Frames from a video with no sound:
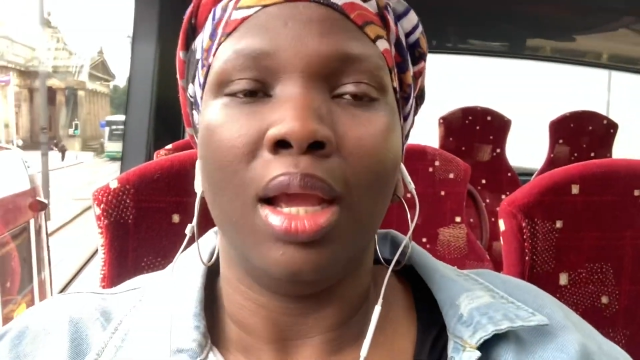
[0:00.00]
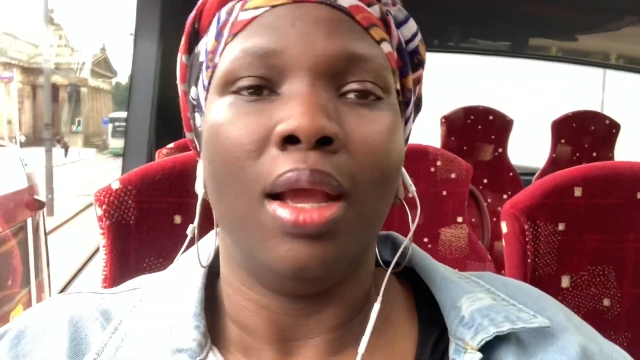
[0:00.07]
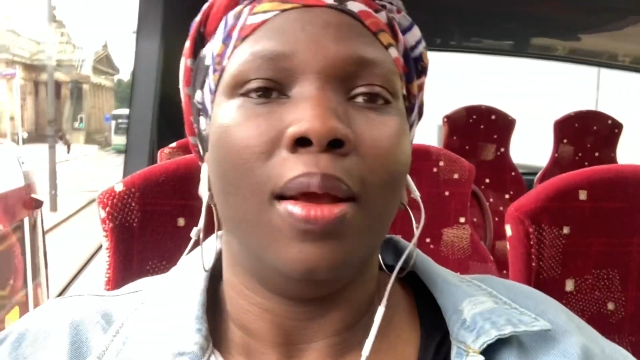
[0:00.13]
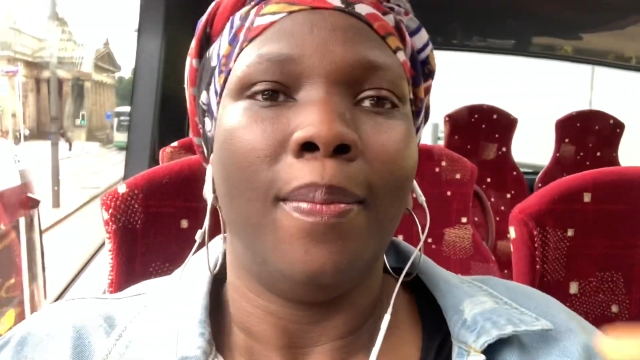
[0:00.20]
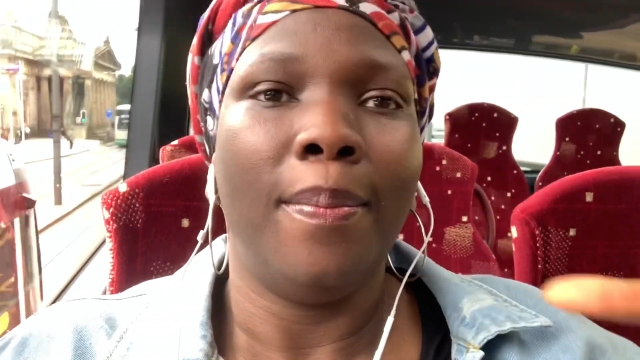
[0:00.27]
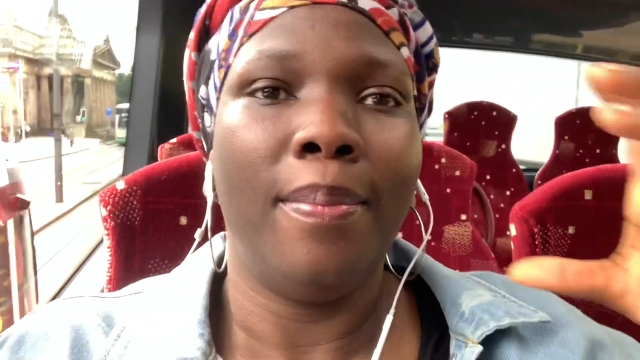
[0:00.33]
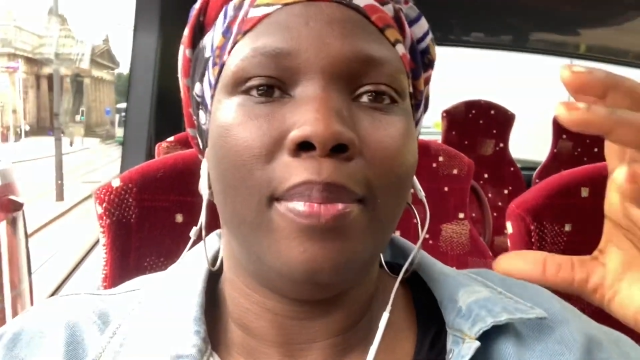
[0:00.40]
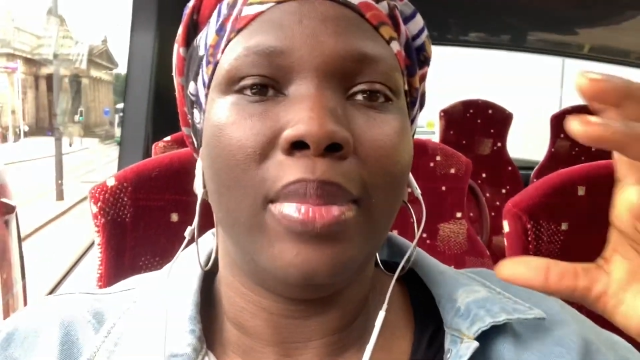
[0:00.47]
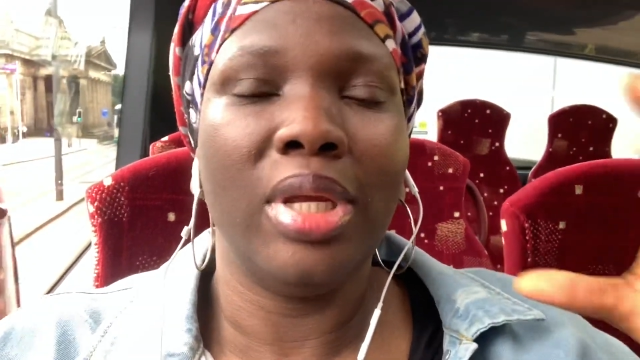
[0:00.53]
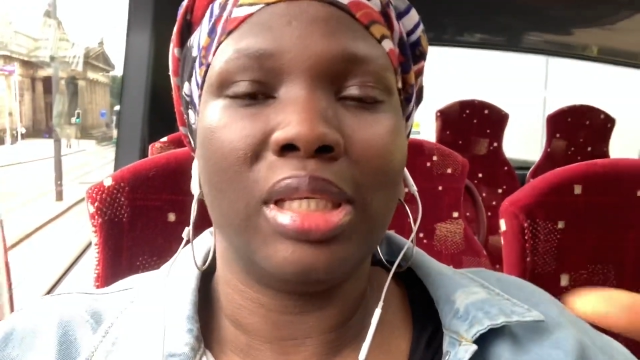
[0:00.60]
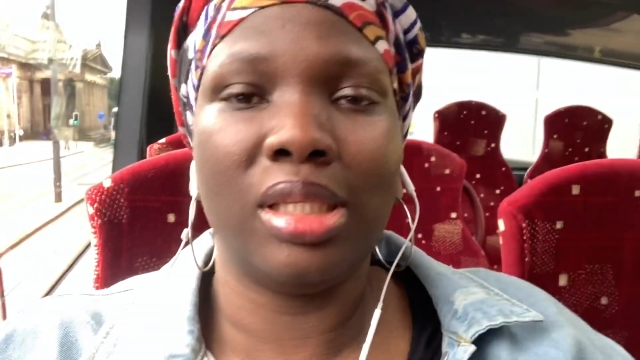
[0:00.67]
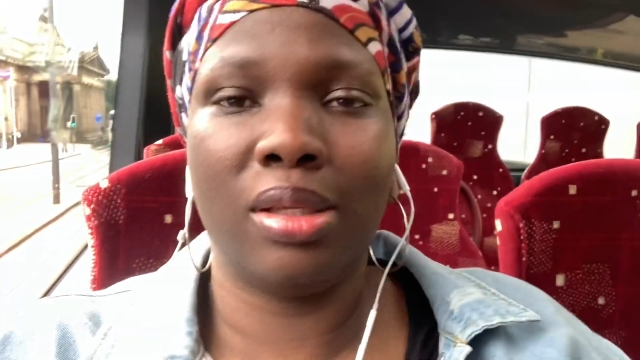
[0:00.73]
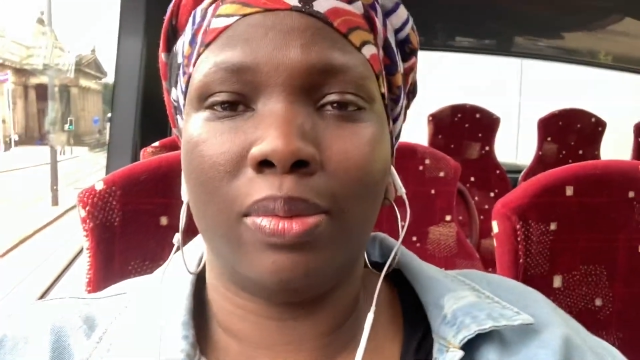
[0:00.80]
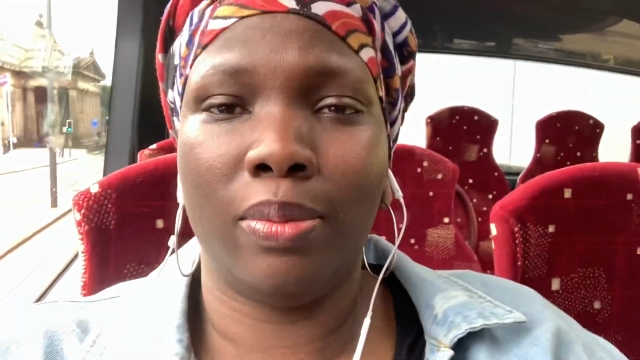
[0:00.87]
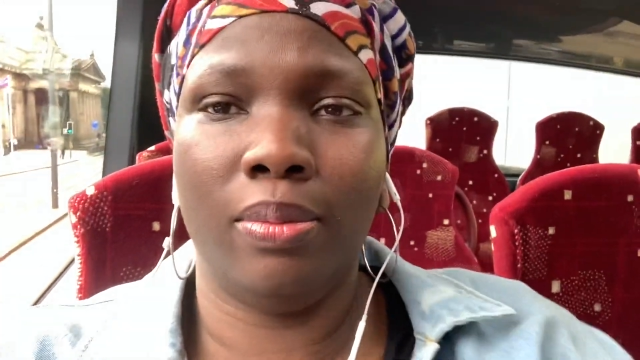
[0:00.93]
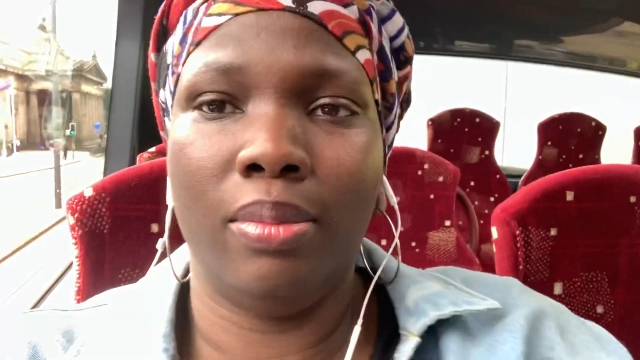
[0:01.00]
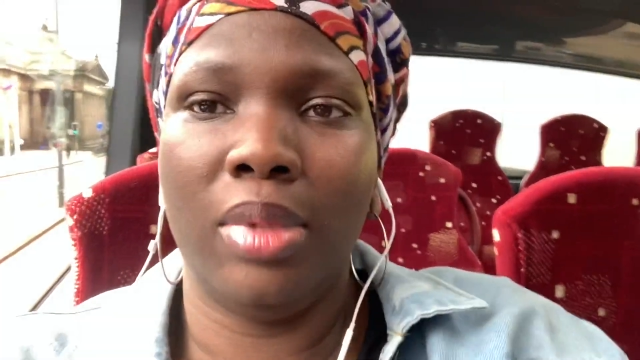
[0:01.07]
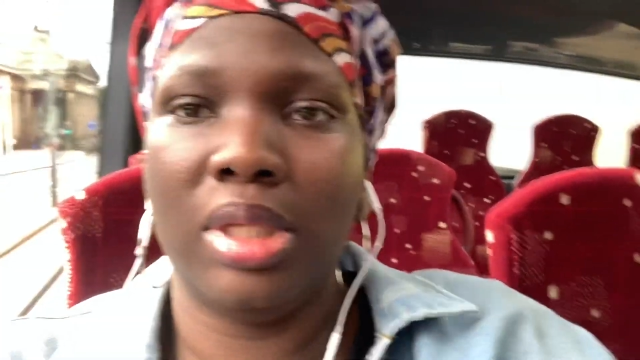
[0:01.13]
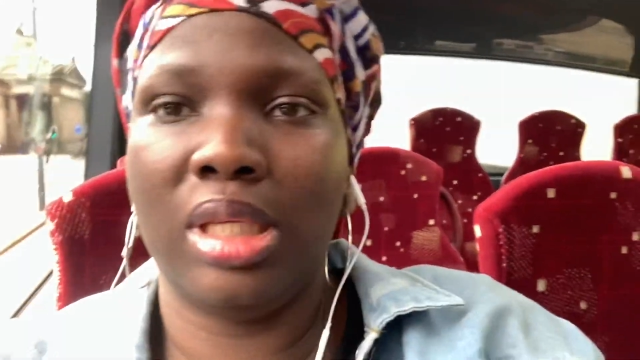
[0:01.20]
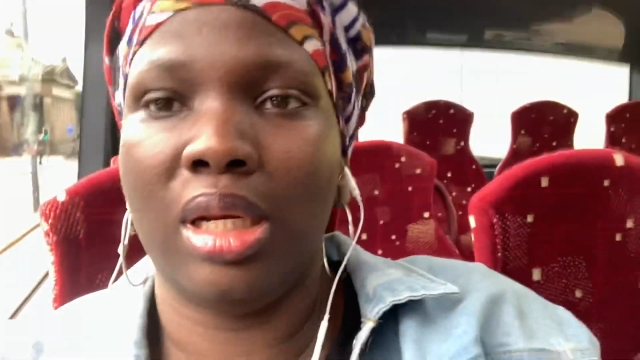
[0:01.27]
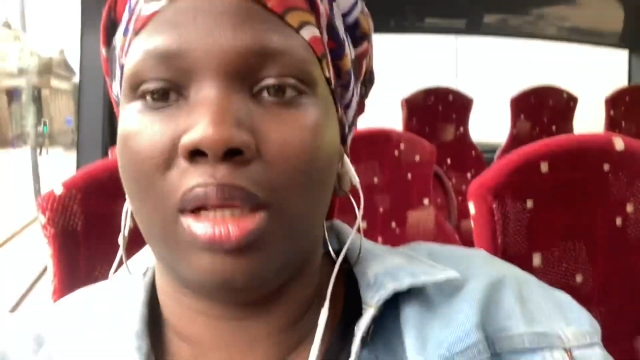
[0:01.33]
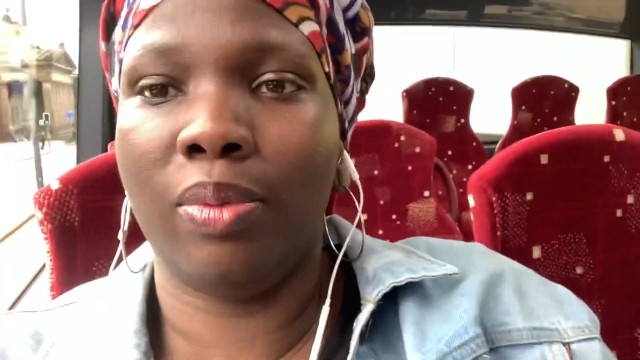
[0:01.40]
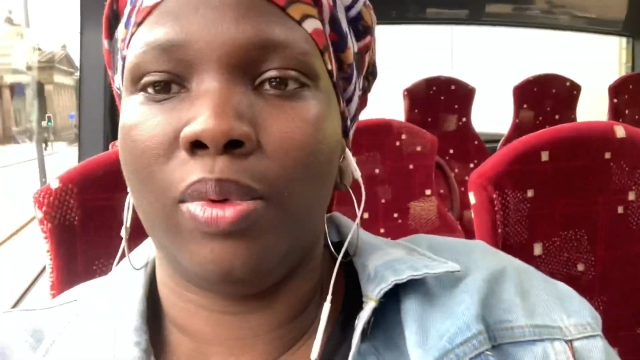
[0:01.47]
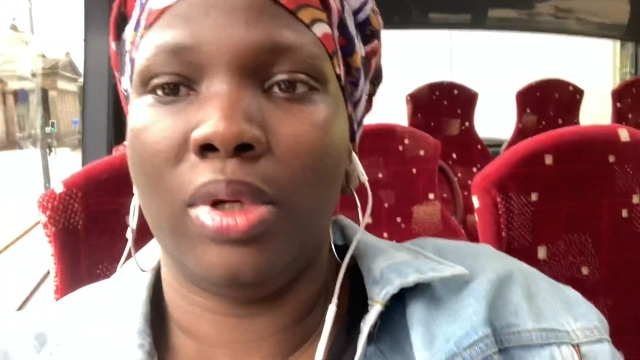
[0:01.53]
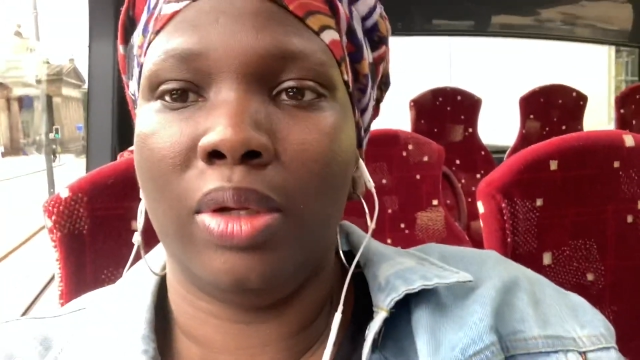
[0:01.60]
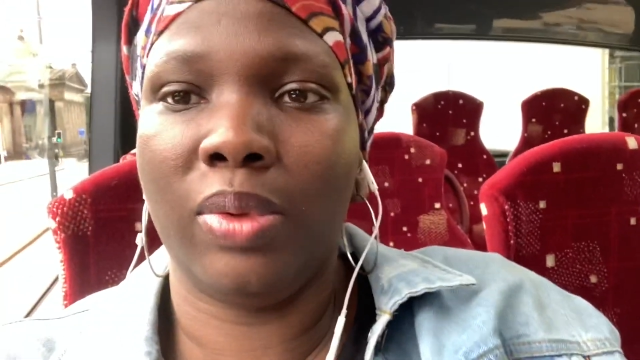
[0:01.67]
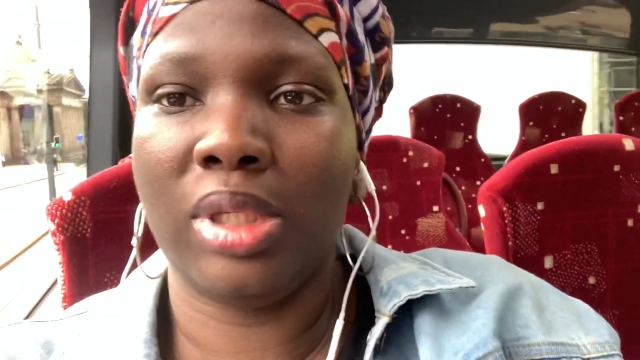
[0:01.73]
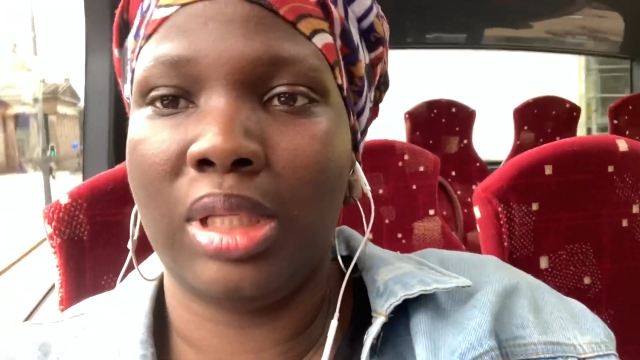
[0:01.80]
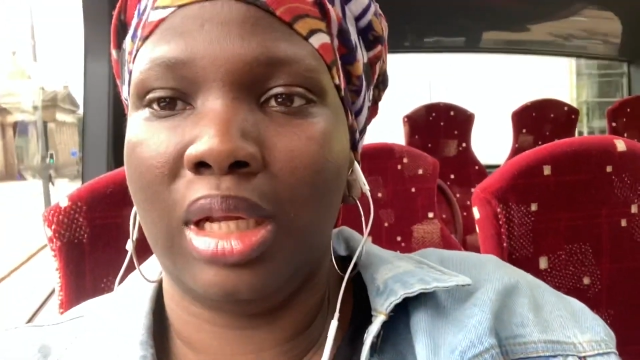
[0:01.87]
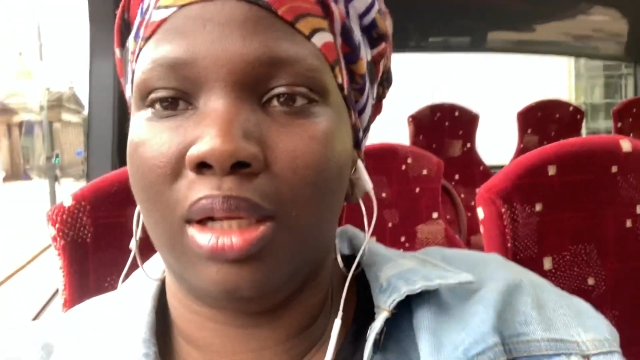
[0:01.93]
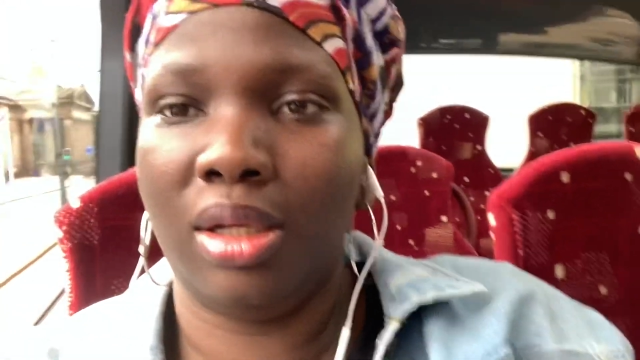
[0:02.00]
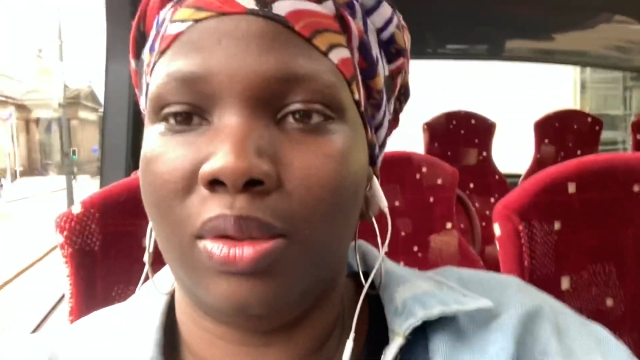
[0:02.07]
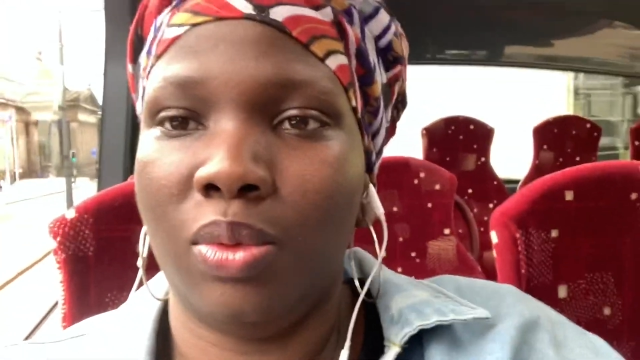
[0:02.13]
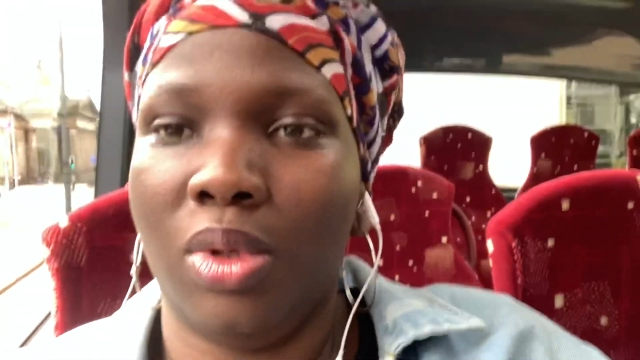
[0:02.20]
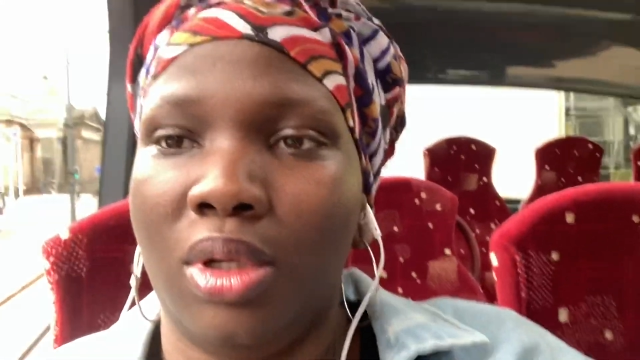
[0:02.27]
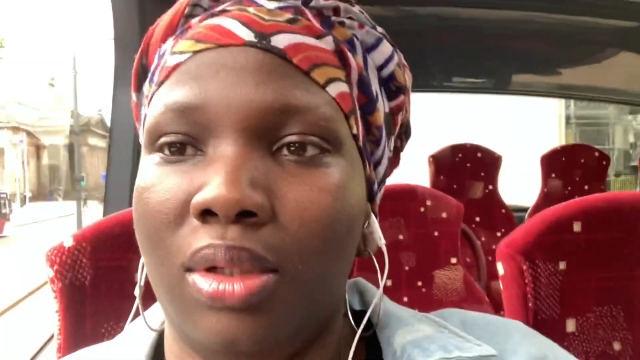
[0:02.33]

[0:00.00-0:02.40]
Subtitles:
miserably. What's the English word?